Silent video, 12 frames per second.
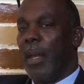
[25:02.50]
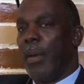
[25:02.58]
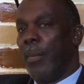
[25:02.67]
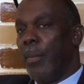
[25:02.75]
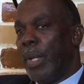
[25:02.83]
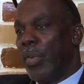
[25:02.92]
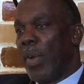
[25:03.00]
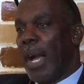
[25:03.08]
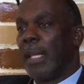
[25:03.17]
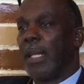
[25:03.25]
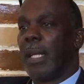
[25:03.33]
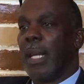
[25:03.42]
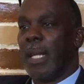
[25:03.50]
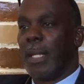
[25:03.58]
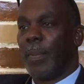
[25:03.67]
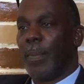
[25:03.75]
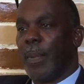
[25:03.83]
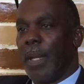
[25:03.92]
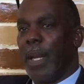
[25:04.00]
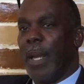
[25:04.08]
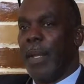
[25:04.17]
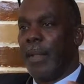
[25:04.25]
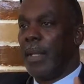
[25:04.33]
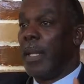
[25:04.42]
And we tried the case,
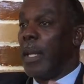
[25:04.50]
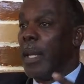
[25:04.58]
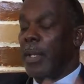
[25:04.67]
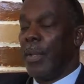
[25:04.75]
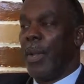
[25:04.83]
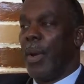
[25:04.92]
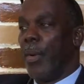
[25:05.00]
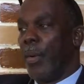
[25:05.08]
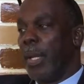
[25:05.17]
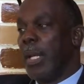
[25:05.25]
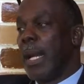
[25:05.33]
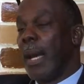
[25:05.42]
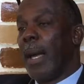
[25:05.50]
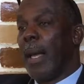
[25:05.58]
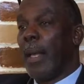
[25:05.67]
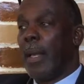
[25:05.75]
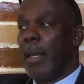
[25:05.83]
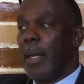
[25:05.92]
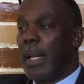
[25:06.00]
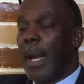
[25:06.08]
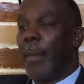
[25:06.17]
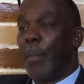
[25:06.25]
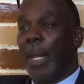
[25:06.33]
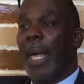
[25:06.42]
and you know, he
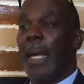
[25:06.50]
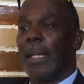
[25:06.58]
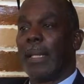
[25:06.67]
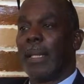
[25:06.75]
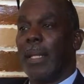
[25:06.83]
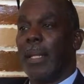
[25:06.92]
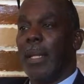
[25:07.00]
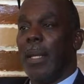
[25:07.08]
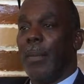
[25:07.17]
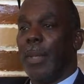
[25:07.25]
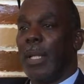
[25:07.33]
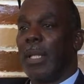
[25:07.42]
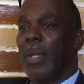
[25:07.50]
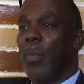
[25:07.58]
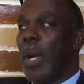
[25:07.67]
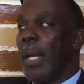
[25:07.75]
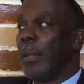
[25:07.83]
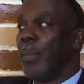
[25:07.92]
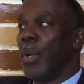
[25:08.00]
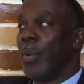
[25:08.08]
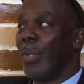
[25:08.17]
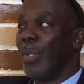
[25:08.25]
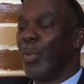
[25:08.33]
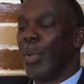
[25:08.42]
got blessed because he wound up
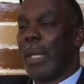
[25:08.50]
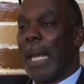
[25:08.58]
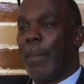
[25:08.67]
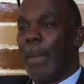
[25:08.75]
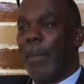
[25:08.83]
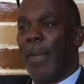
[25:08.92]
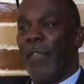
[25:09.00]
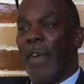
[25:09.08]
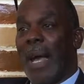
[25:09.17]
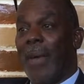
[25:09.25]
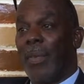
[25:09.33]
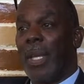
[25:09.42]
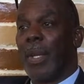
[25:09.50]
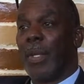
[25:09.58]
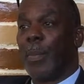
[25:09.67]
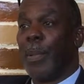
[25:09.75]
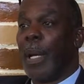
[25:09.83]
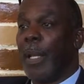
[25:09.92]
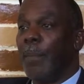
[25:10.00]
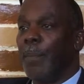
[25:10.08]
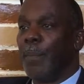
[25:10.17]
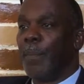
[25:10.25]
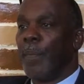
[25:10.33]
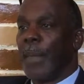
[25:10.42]
only doing like maybe 5 years. But
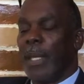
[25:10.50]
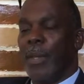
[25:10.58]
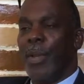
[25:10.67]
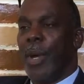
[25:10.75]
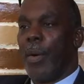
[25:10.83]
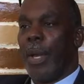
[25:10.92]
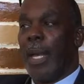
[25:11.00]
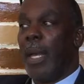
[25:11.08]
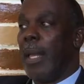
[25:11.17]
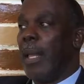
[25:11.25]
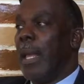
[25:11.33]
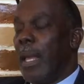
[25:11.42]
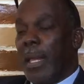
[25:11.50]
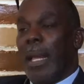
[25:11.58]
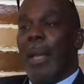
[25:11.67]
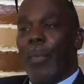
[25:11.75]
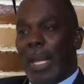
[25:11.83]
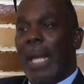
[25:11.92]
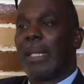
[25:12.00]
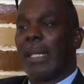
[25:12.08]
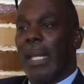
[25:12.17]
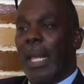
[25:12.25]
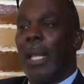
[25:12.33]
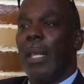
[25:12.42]
you know, and when I
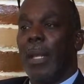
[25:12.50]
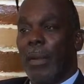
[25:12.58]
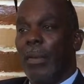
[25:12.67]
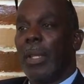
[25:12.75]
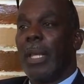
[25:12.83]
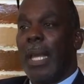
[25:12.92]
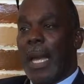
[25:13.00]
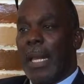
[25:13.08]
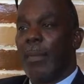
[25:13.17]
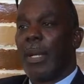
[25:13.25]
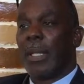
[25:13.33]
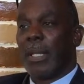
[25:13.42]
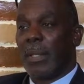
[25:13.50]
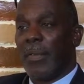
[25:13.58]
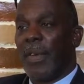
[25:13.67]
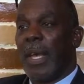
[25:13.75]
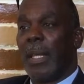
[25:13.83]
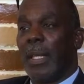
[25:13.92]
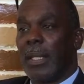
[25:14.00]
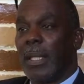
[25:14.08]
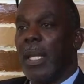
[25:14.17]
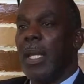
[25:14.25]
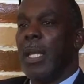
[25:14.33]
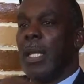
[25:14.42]
say they literally had him under surveillance,
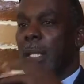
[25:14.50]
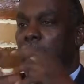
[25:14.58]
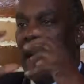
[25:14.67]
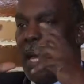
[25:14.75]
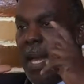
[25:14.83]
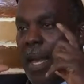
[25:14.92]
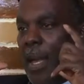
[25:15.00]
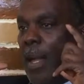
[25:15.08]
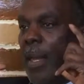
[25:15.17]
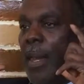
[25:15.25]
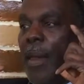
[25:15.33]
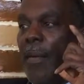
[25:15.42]
they had